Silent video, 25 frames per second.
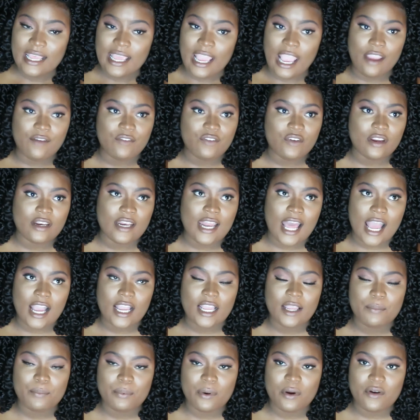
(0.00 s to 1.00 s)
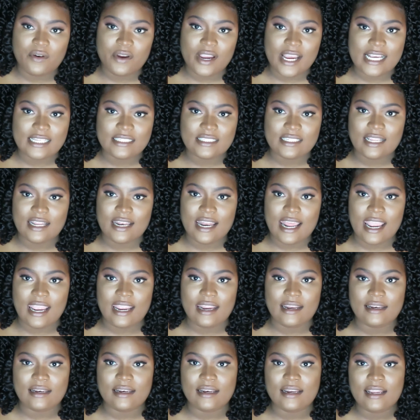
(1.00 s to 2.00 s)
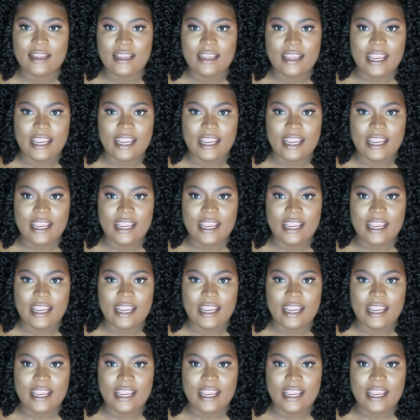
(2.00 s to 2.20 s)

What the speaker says: if you're not procrastinating